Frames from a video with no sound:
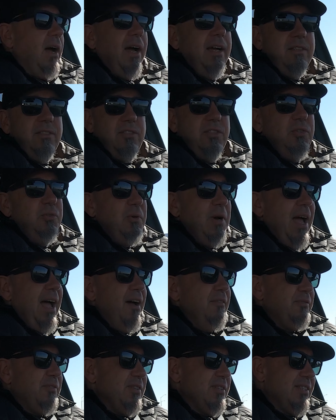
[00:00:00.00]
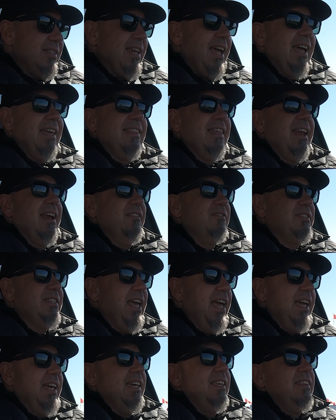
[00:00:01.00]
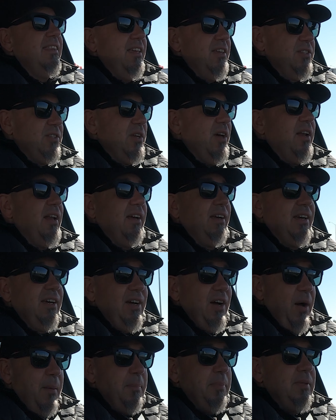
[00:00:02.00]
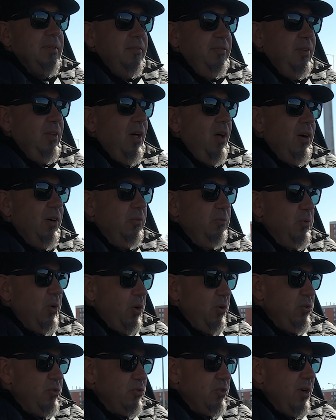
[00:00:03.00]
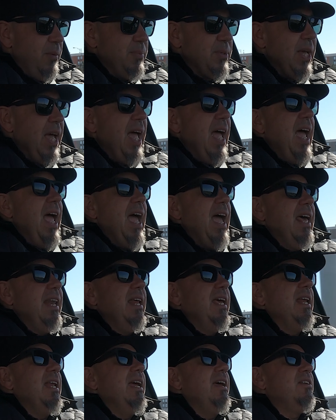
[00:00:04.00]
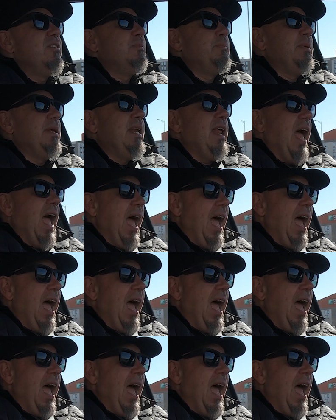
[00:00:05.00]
I do have to say that I've taken this on a couple of long road trips, and it has been